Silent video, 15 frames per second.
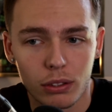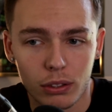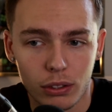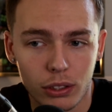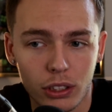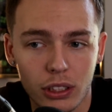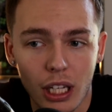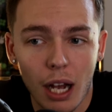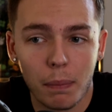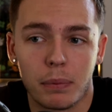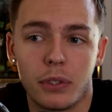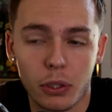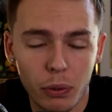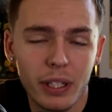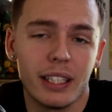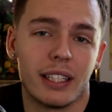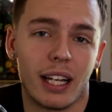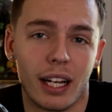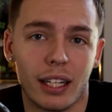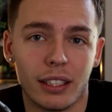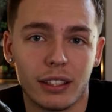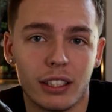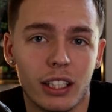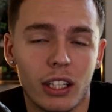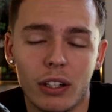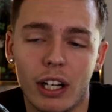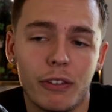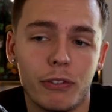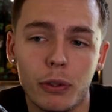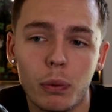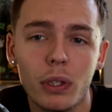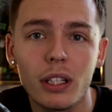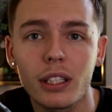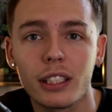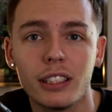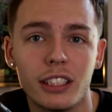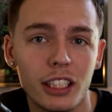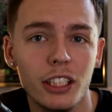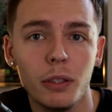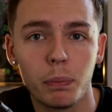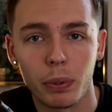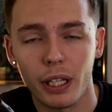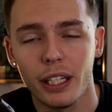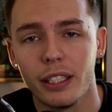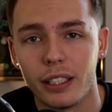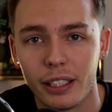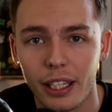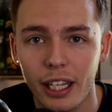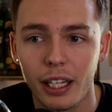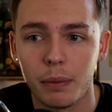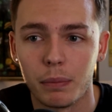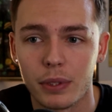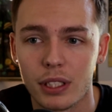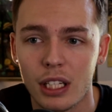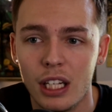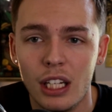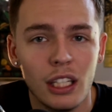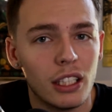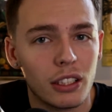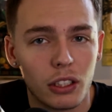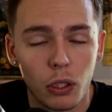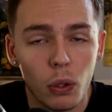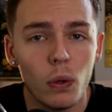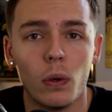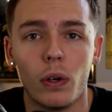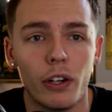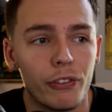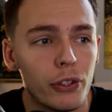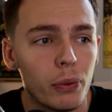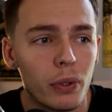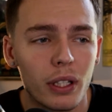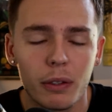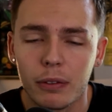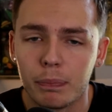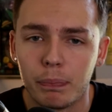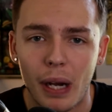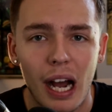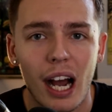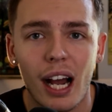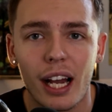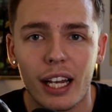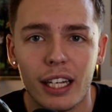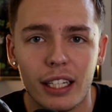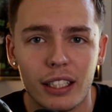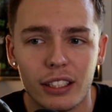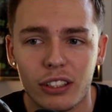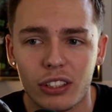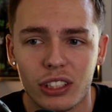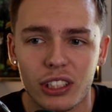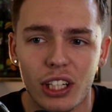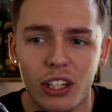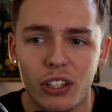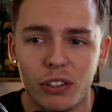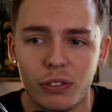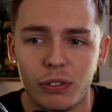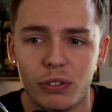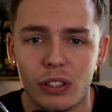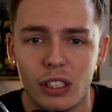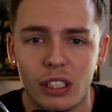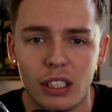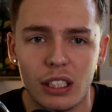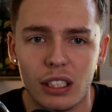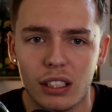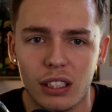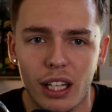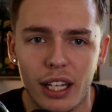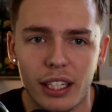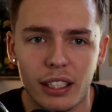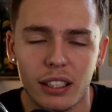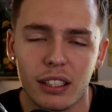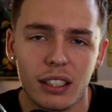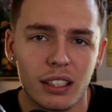stop doing that. If you want to continue playing the games, cool. If you want to buy yourself, like,